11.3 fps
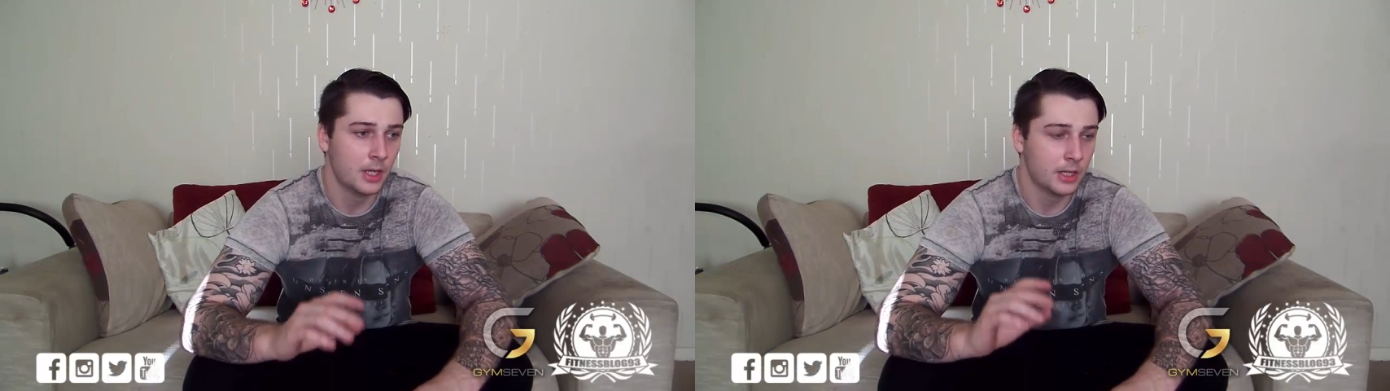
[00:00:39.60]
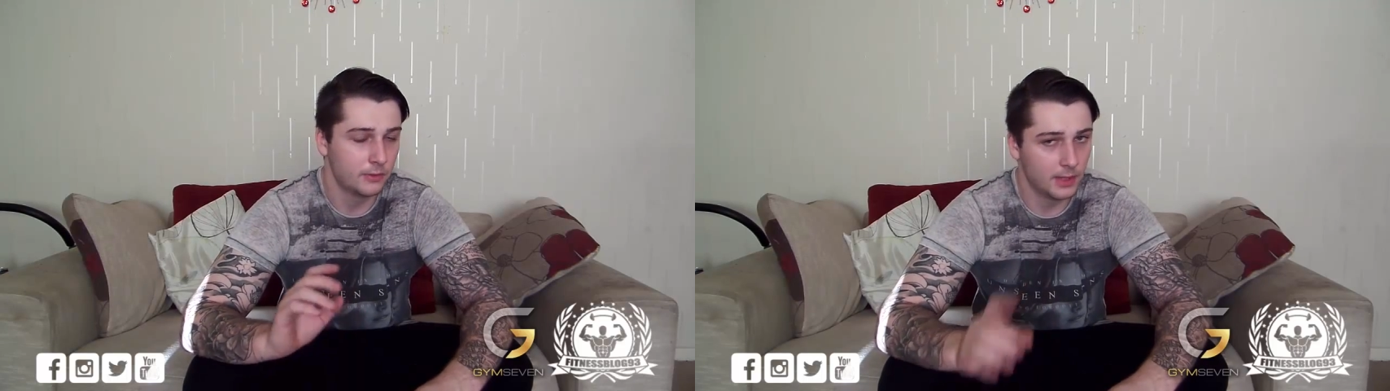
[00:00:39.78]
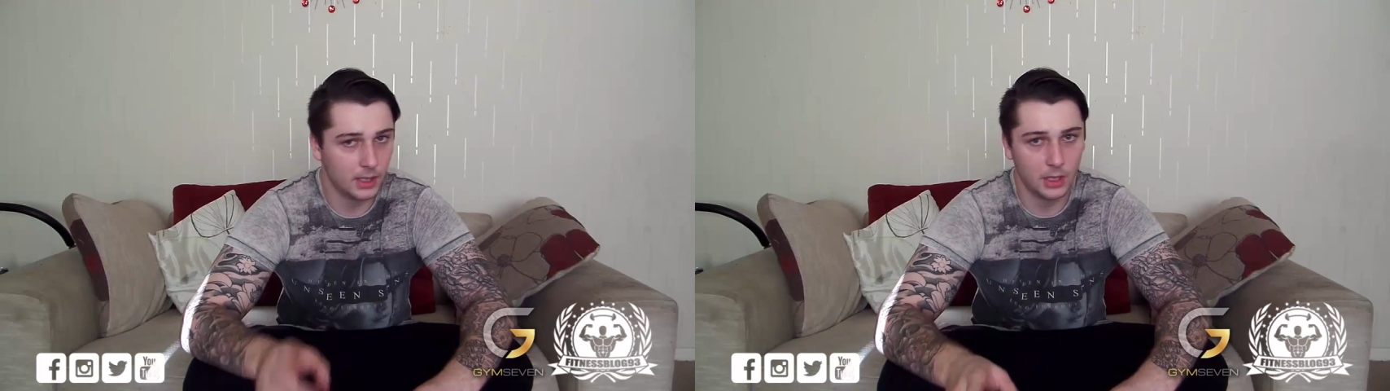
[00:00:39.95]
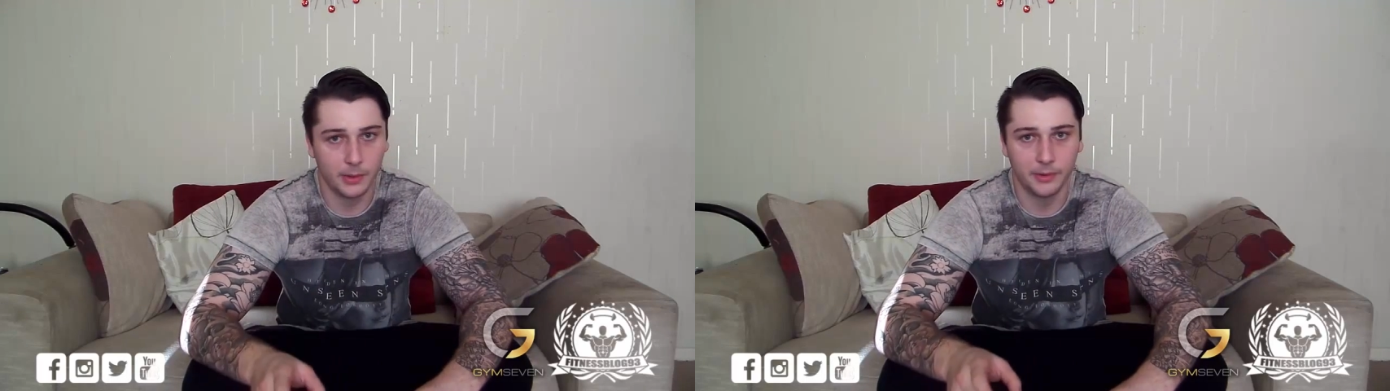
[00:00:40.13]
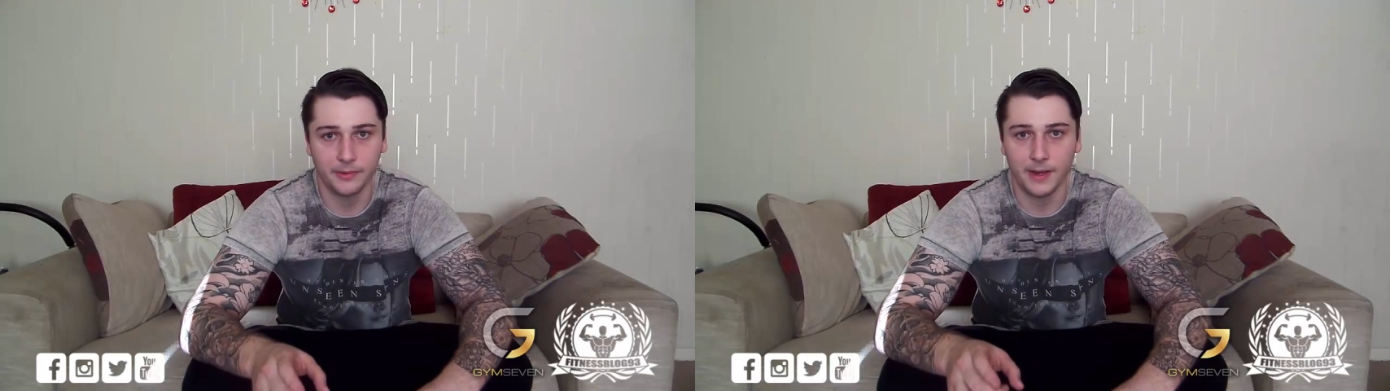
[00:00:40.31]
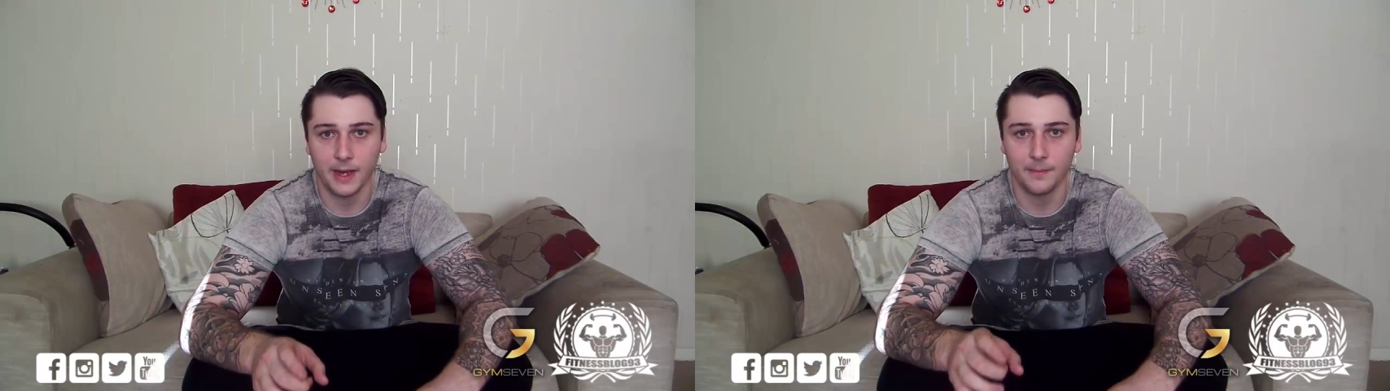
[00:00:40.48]
It's really low in
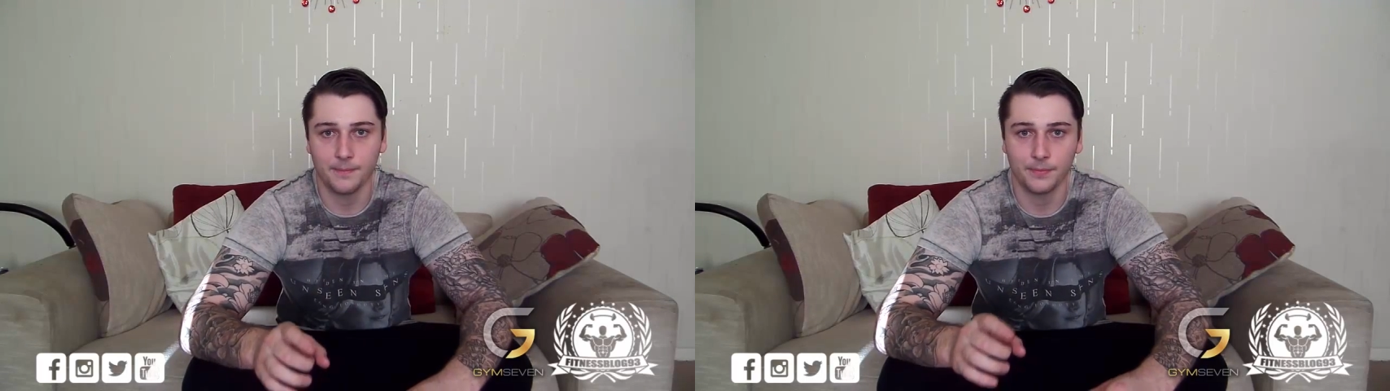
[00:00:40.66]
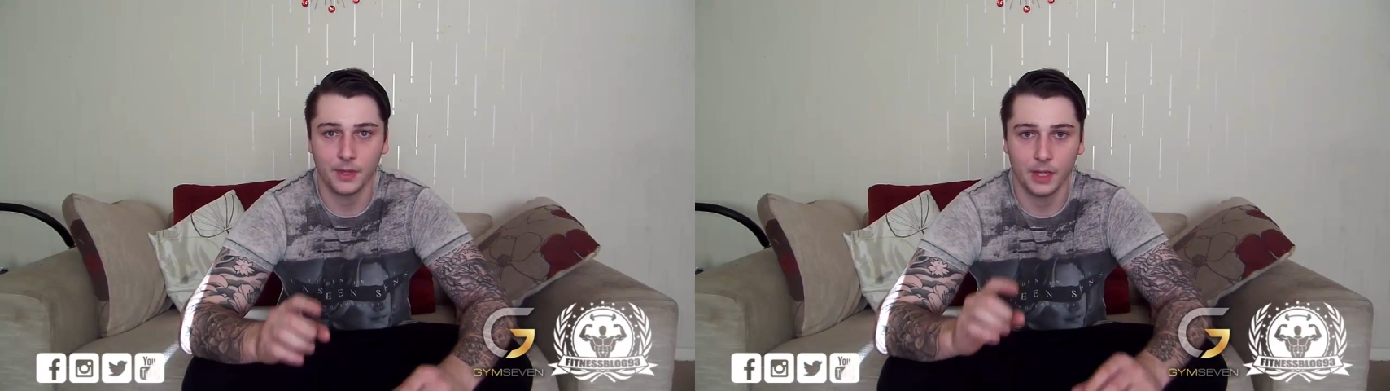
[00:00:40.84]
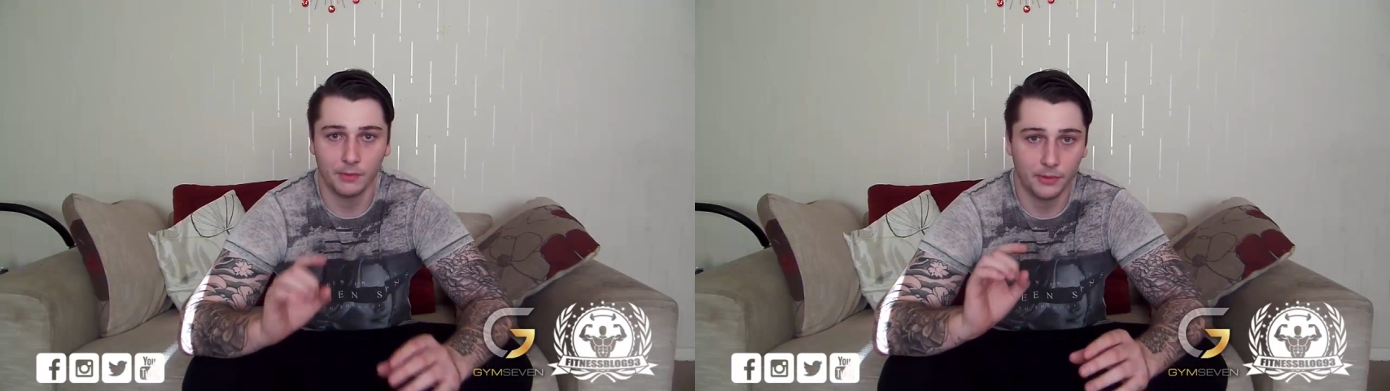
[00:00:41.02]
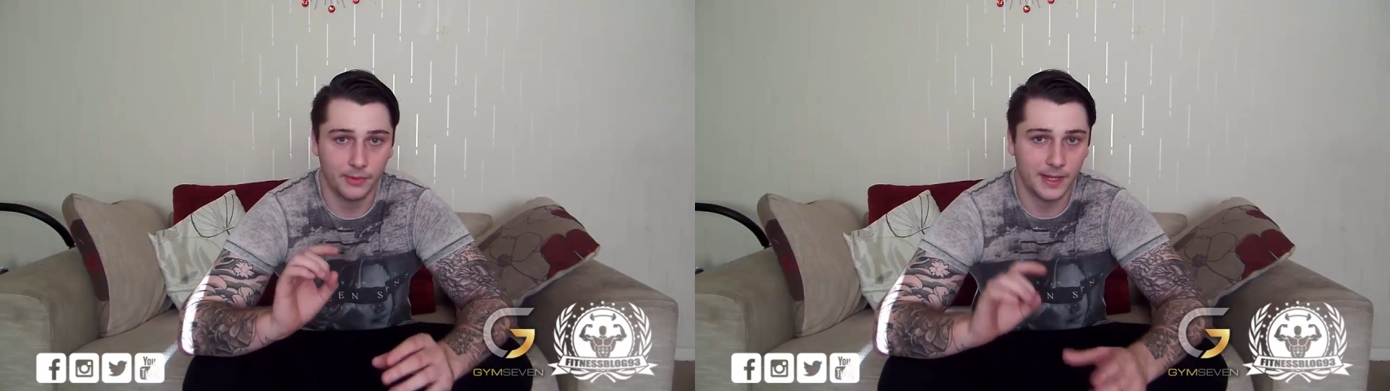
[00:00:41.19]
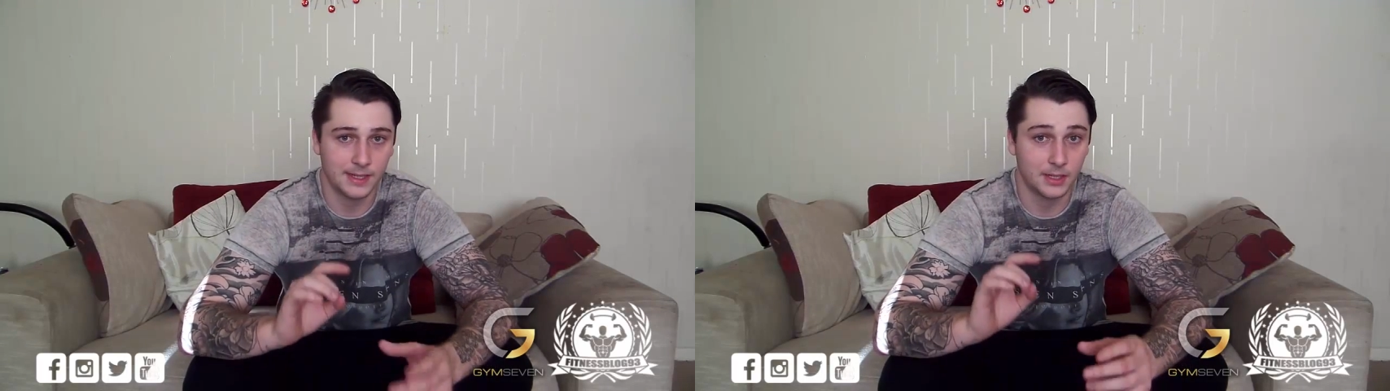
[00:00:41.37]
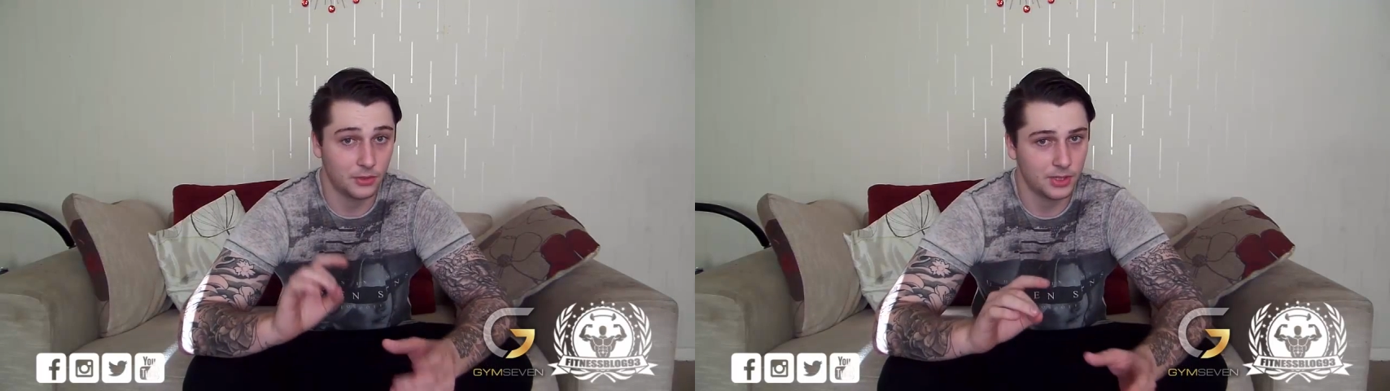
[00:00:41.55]
fat, and the
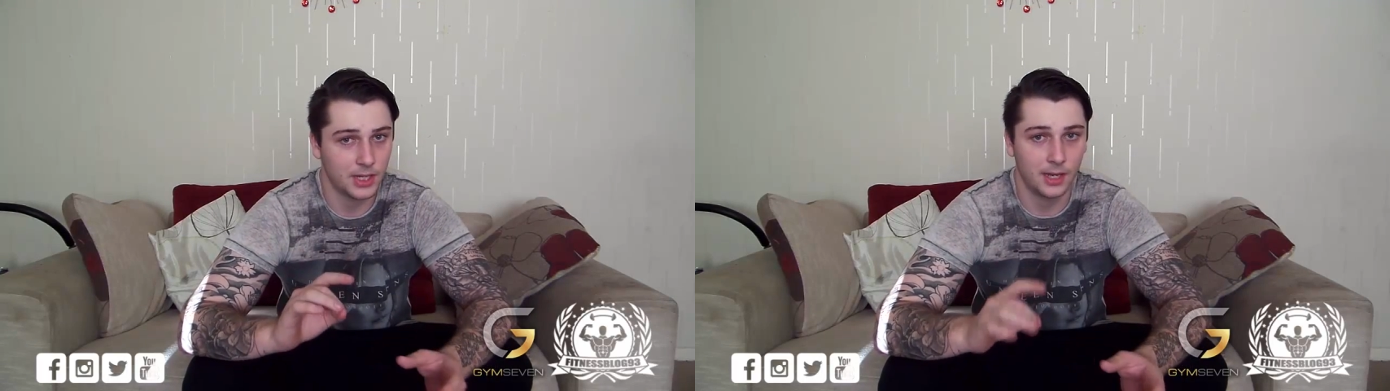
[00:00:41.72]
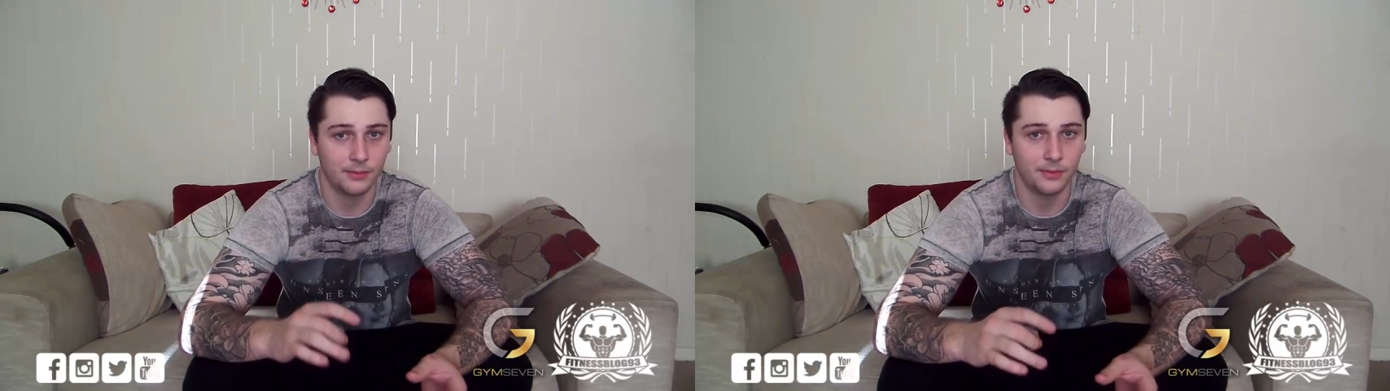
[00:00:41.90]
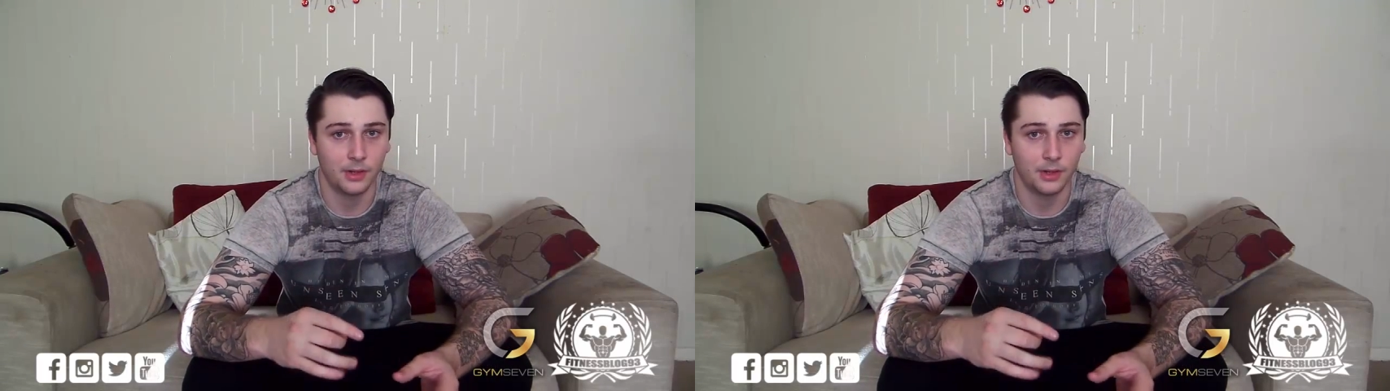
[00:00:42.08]
fats it does have